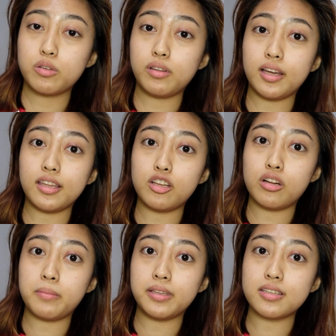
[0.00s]
So, nakita
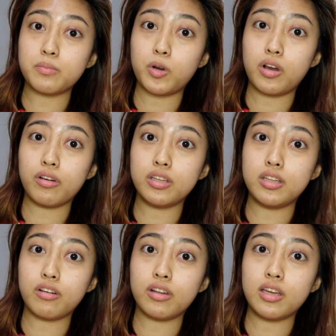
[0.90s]
niyo naman din sa mukha ko, hindi
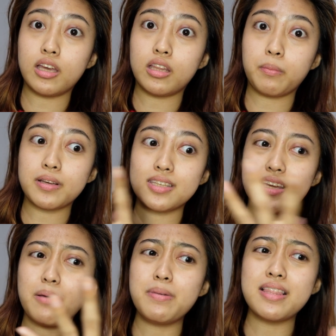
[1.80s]
na ako nag-get up
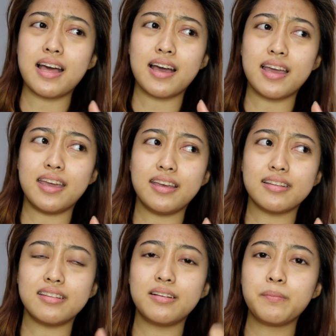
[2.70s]
kasi gabi na.
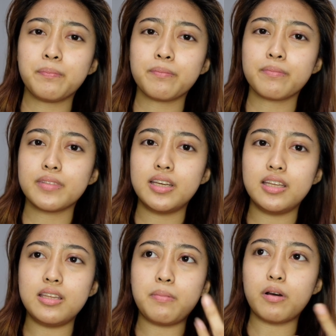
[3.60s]
And
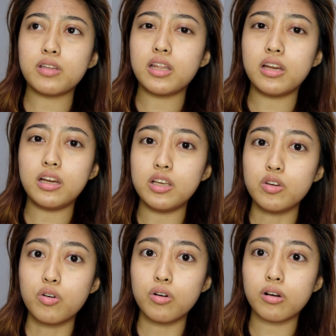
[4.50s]
hindi pa ako
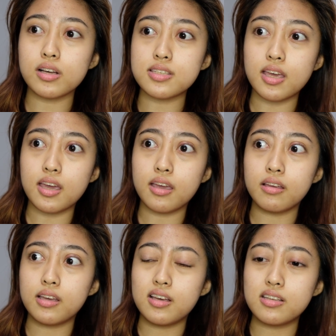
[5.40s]
naliligo kasi
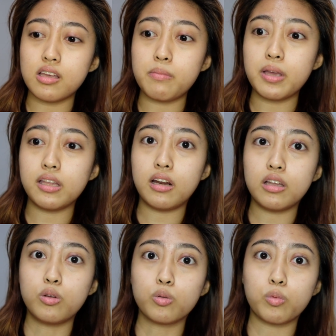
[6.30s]
sabi nga
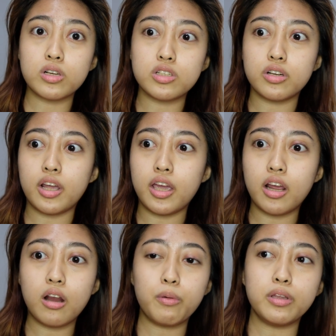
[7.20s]
nila, don't wash your
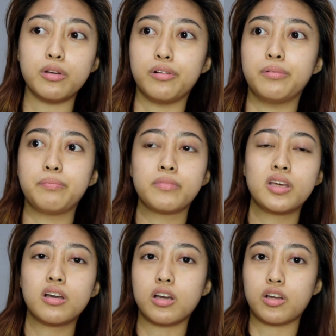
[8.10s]
hair when you're
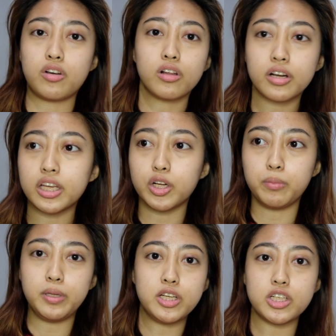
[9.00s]
gonna color it or
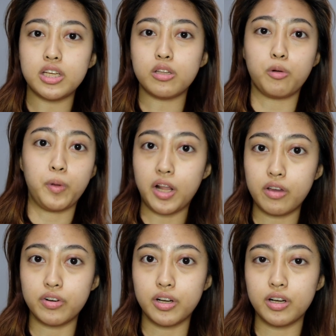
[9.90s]
bleach it or
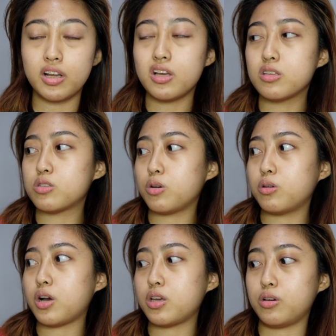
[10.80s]
whatever.
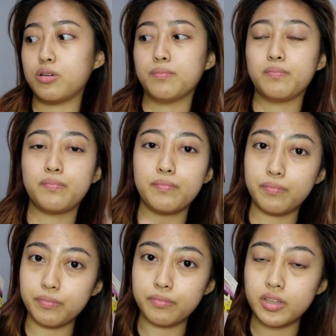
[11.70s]
So, ayan.
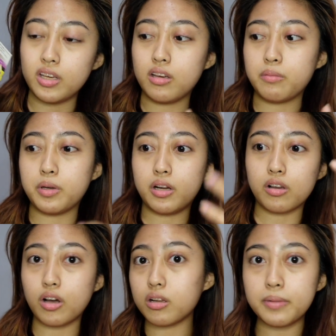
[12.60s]
I'm gonna
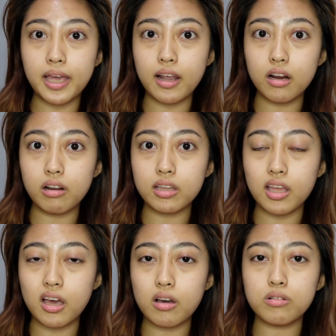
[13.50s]
color my hair right
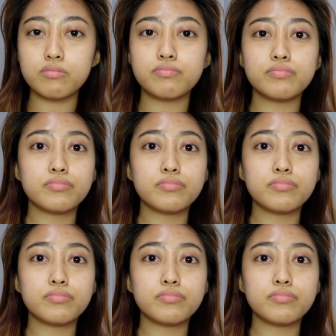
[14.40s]
now.